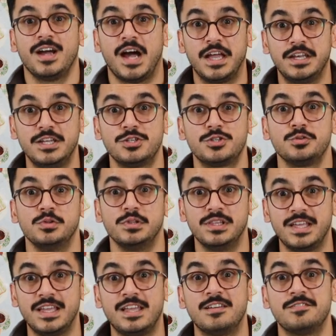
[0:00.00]
I need to
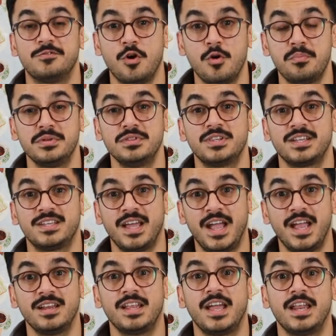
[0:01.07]
leave, open the
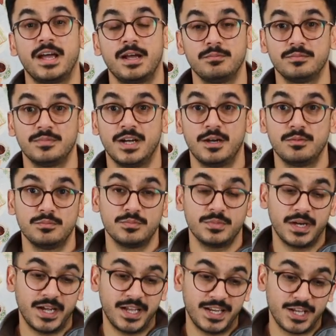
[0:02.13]
gate. And I'm, I'm,
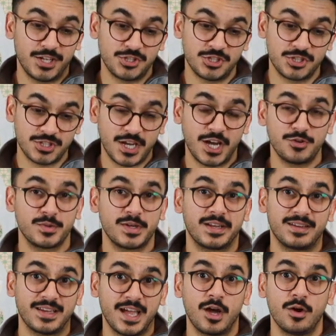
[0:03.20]
I, and I start to
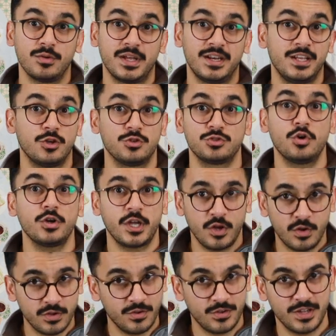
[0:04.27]
get loud. And he goes, okay,
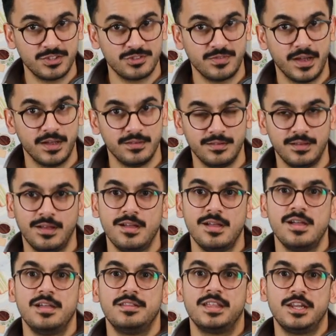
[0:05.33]
okay, okay, it's fine.
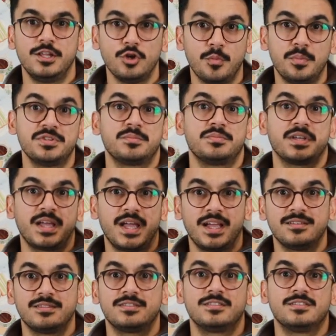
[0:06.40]
Then he opens up the
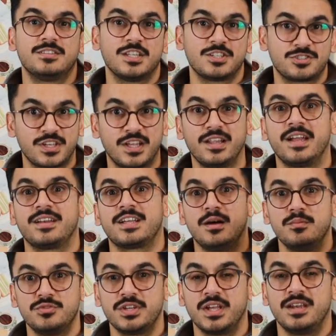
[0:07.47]
gate. The sunlight
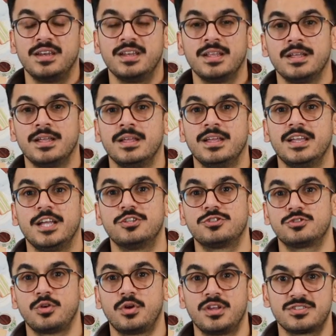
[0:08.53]
comes in.
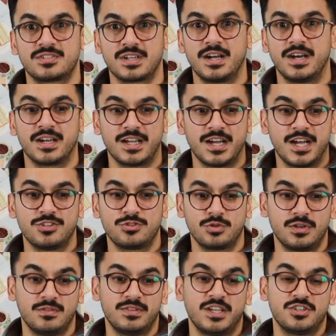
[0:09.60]
It's not as dark. I
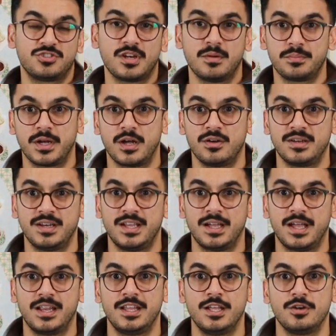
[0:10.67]
sort of like jump out and he,
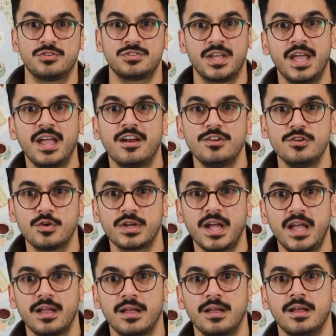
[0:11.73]
and he goes, hey, are you
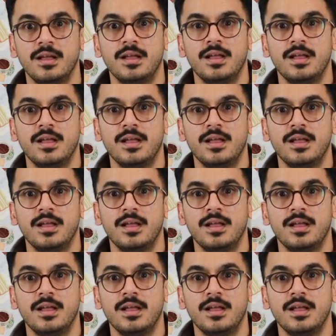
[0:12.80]
okay?